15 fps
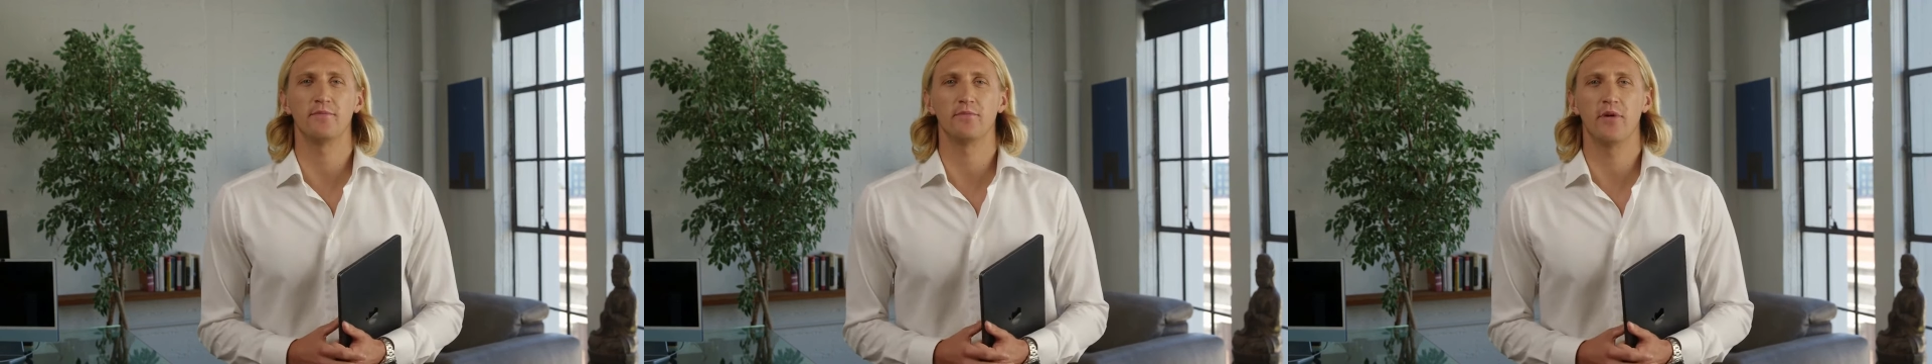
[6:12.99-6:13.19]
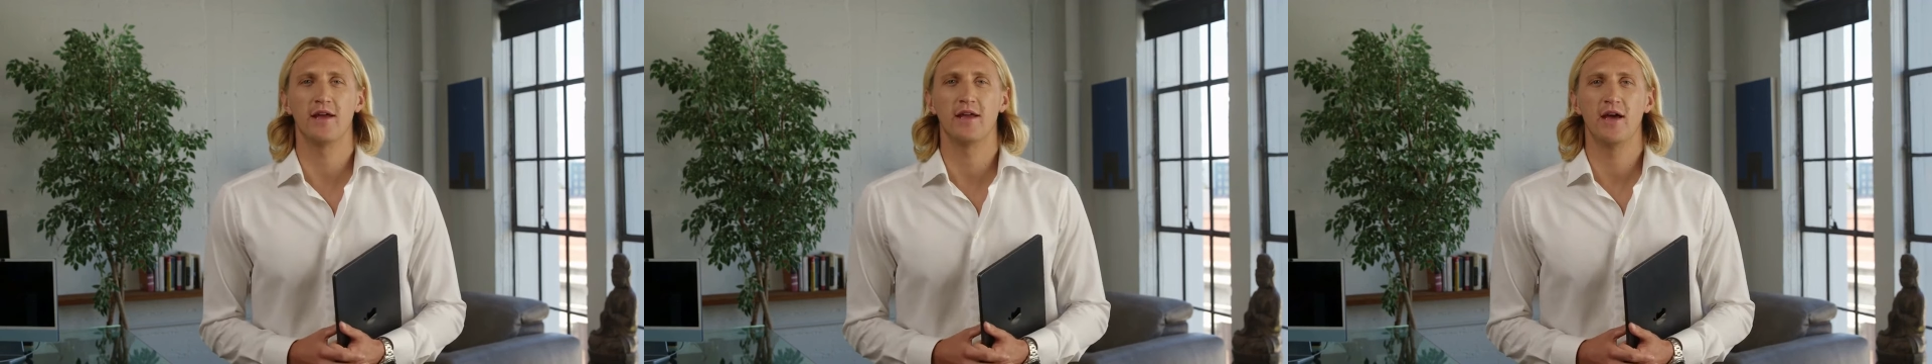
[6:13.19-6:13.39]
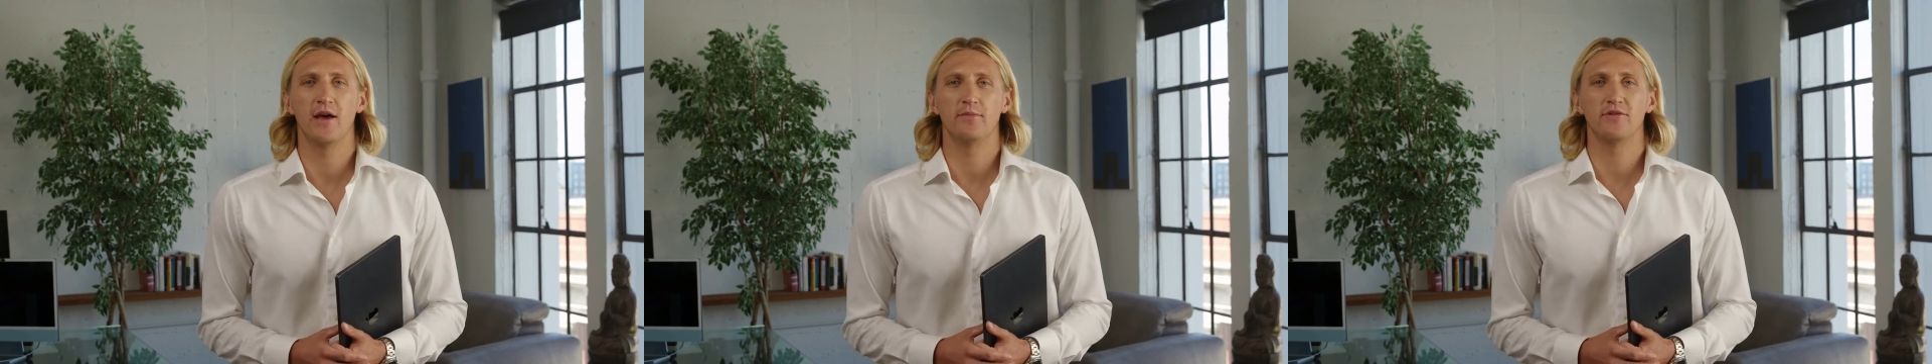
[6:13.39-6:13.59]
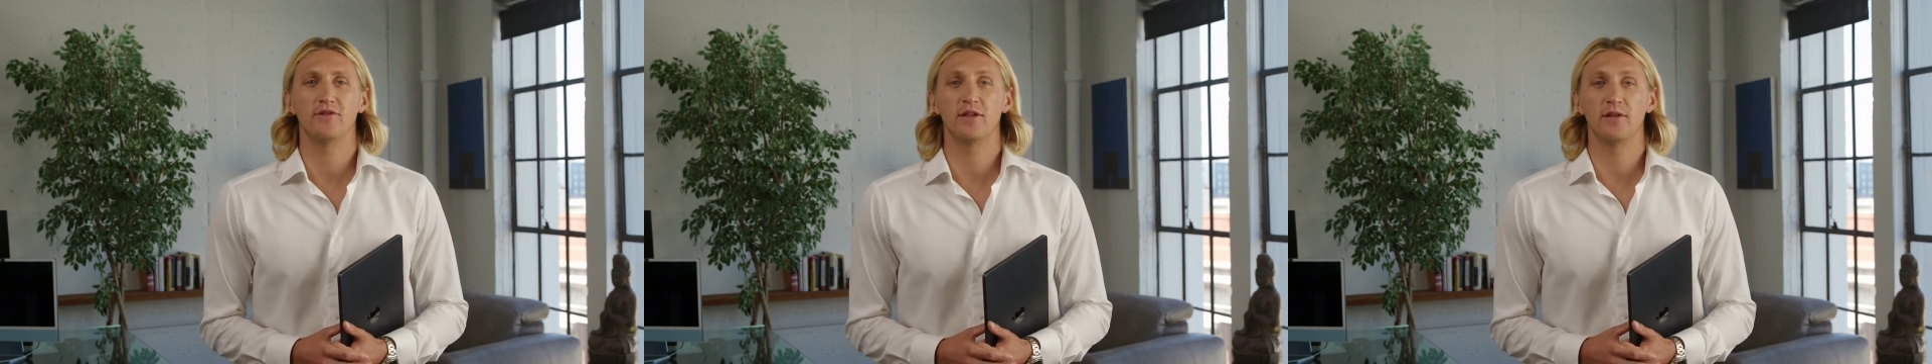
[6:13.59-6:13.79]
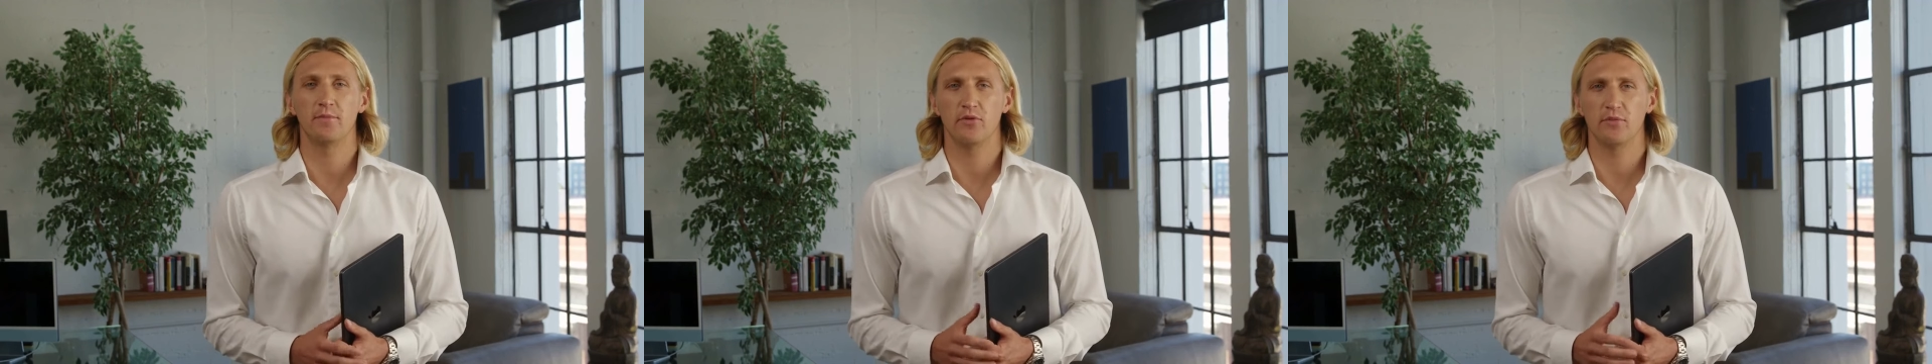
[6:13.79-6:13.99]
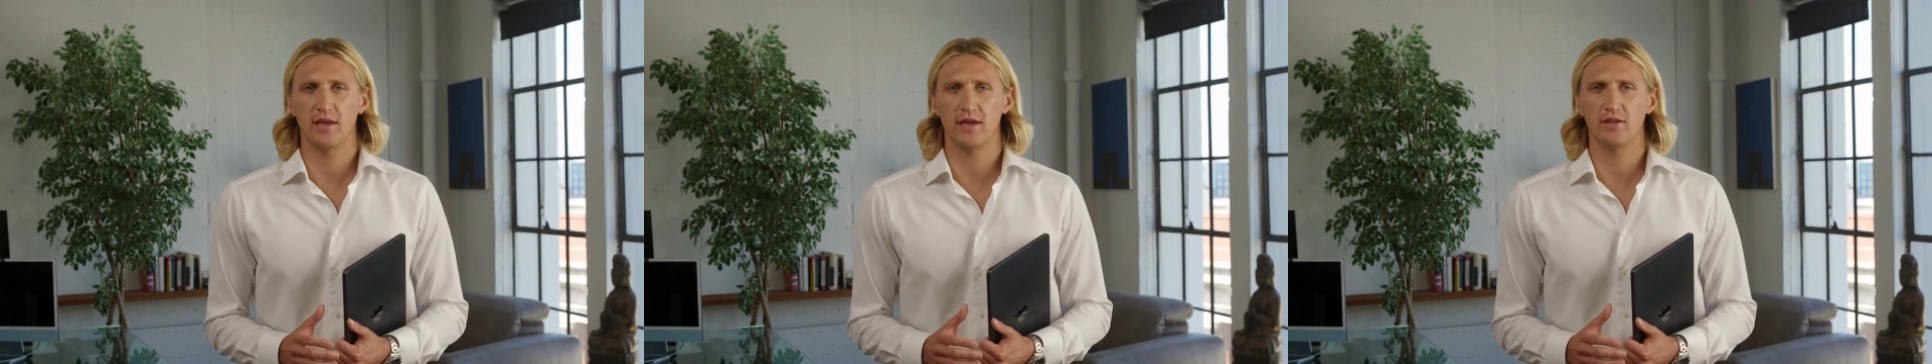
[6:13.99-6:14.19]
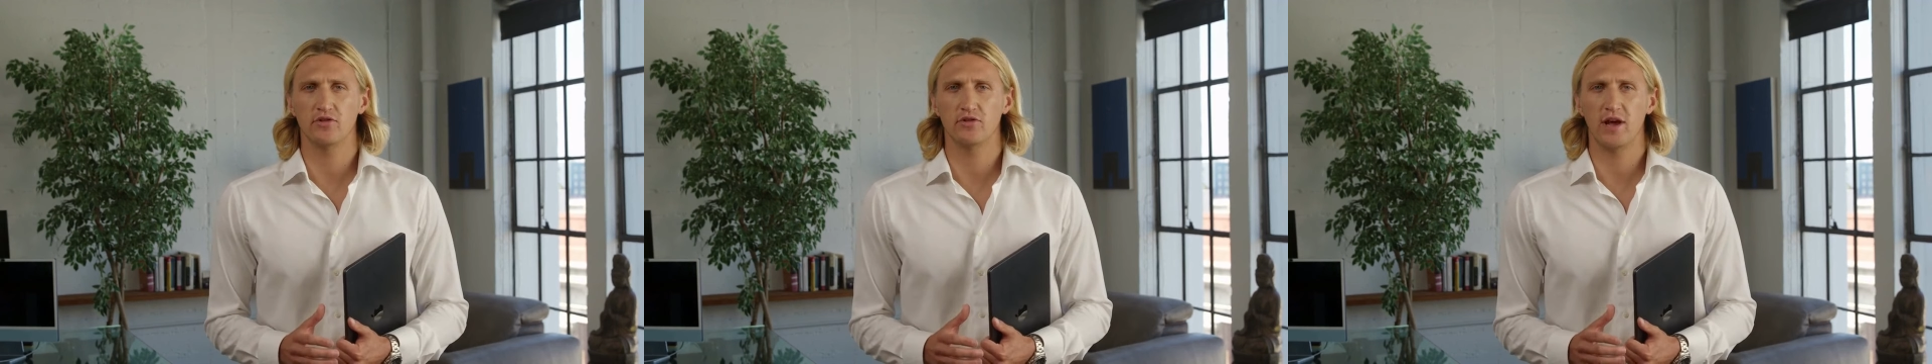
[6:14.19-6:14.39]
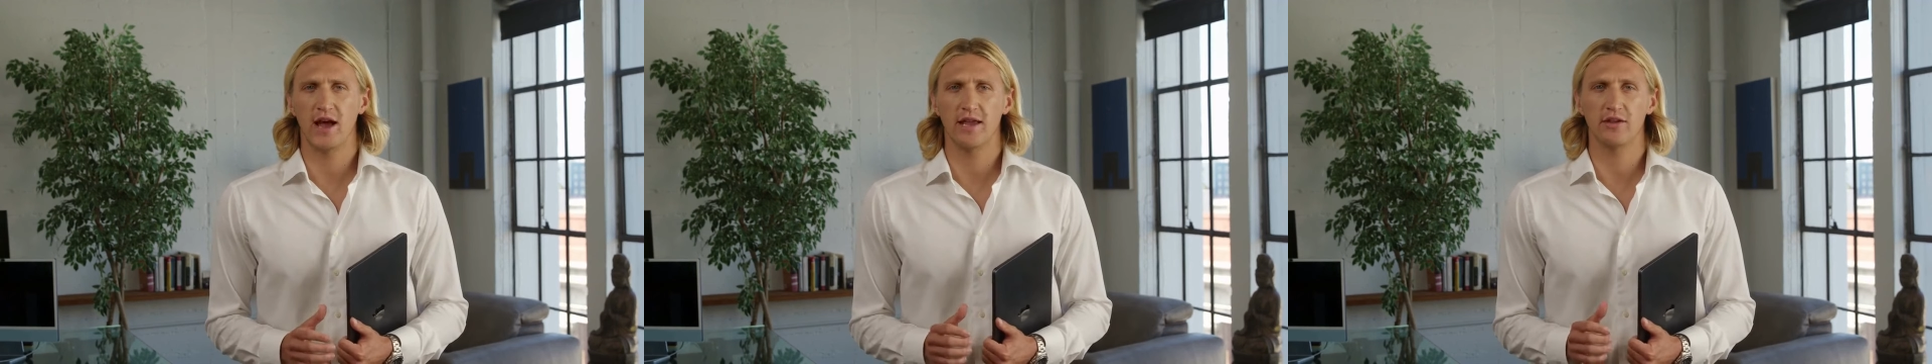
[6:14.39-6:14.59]
When it comes to implementing
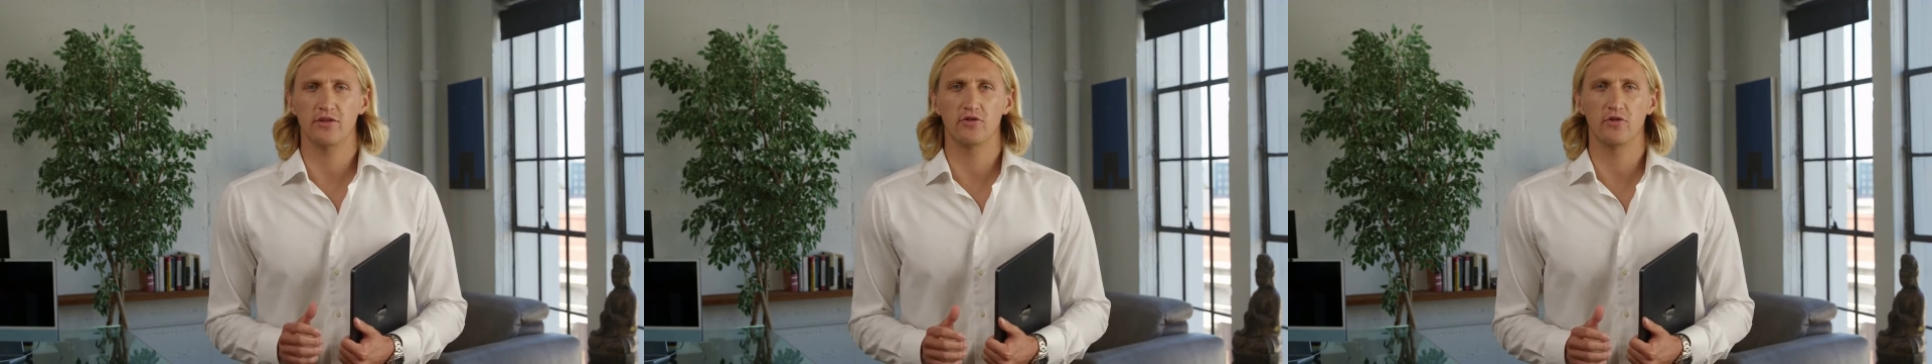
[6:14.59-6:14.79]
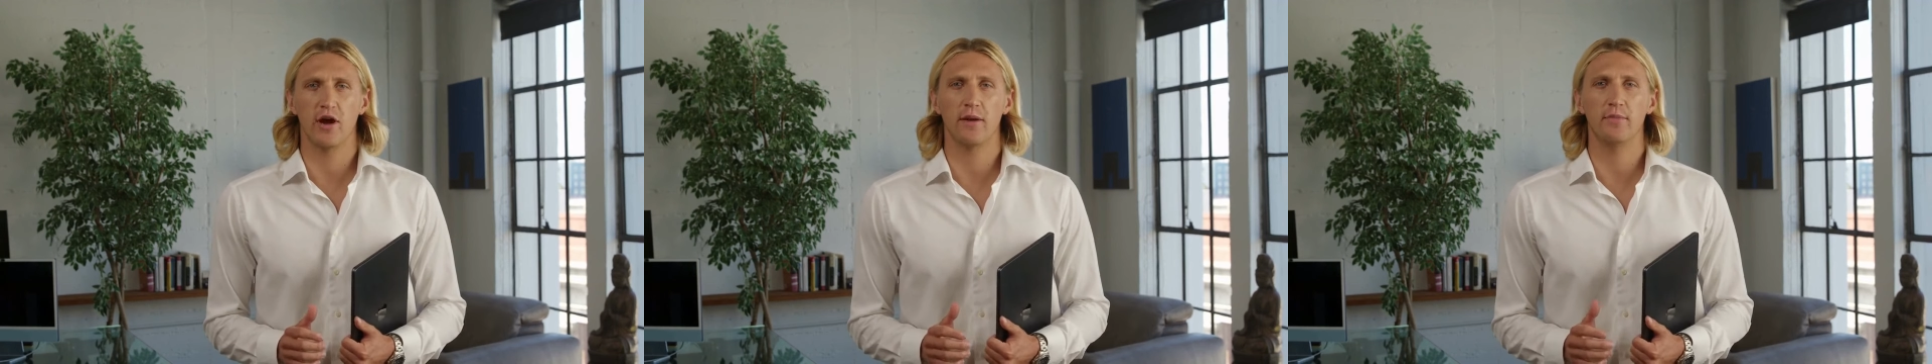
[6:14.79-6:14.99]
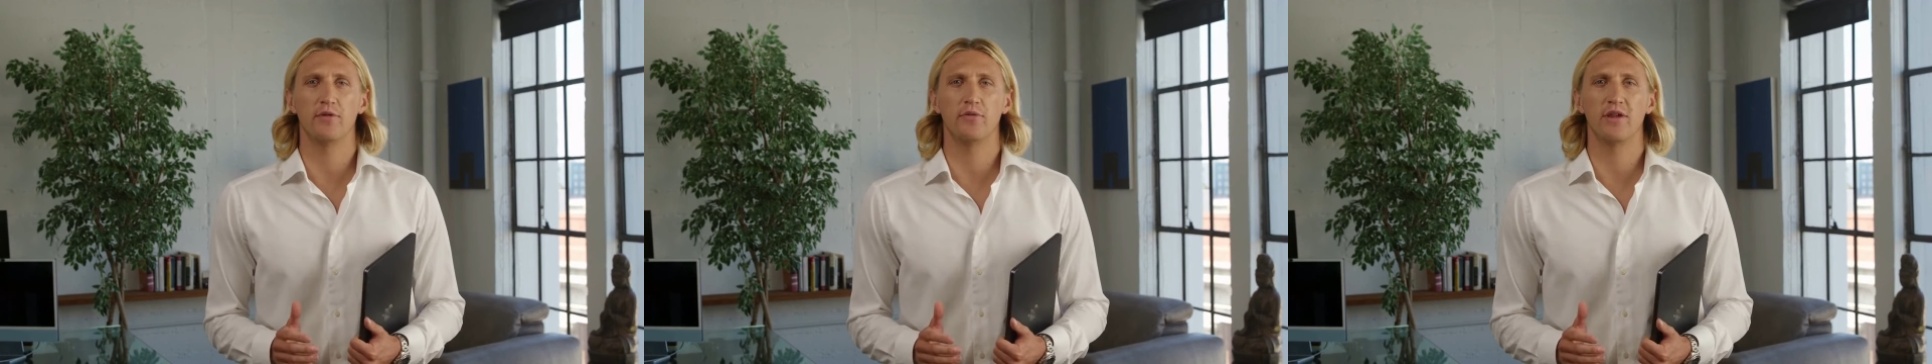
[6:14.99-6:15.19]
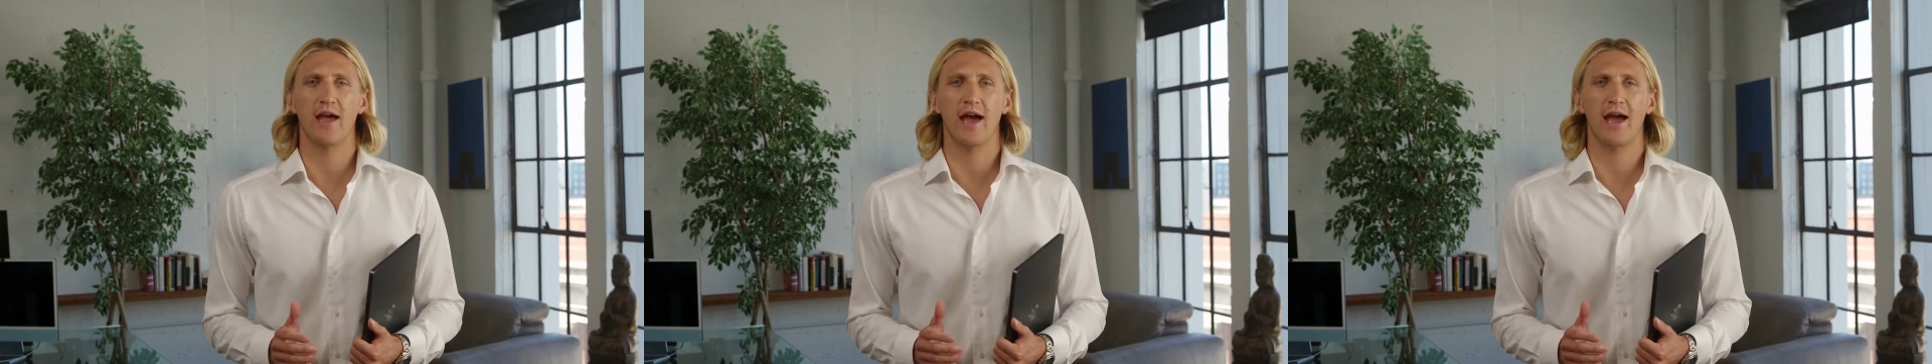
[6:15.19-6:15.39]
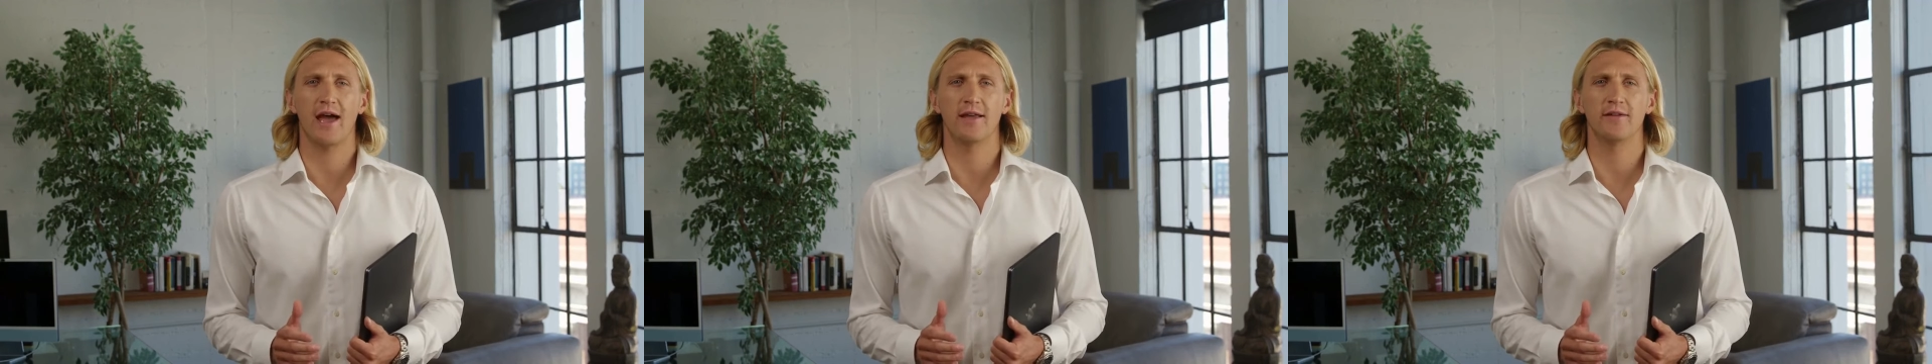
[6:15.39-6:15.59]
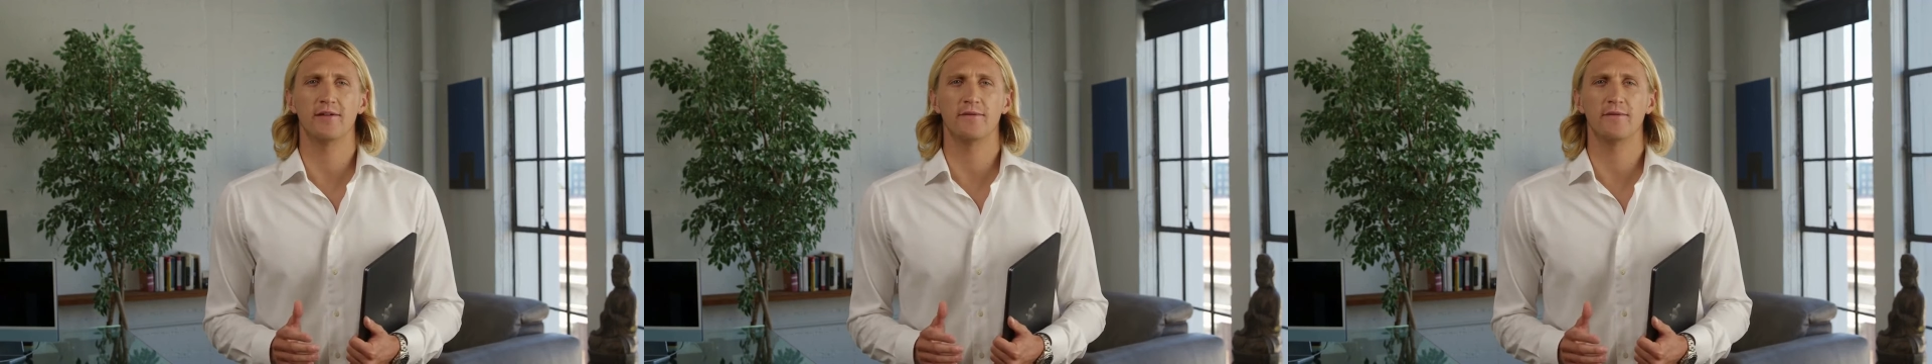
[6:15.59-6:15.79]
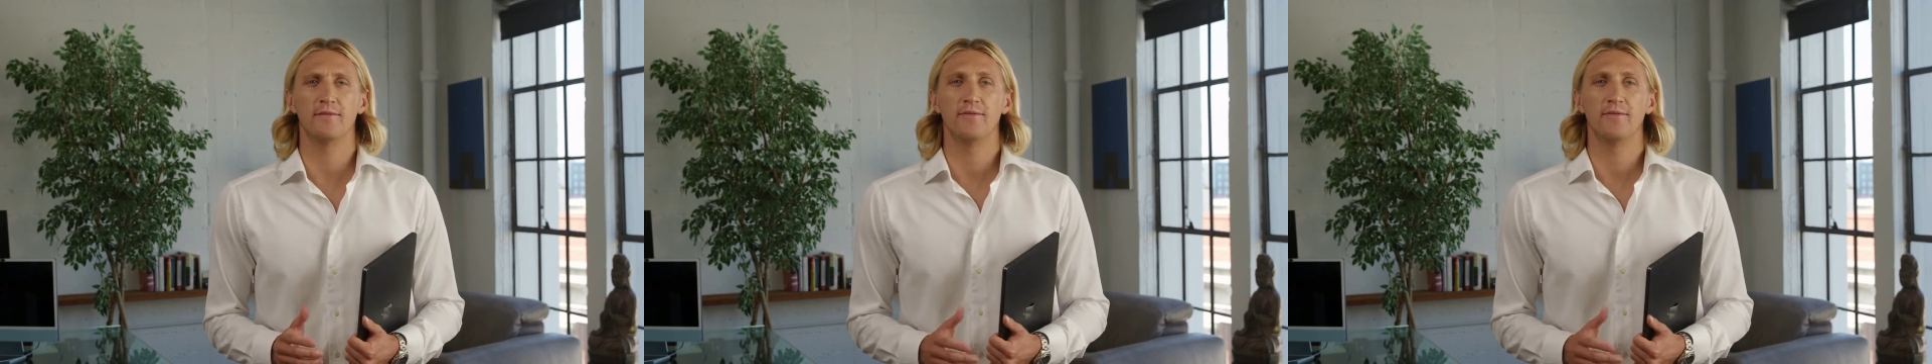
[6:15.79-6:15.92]
drag and drop in React,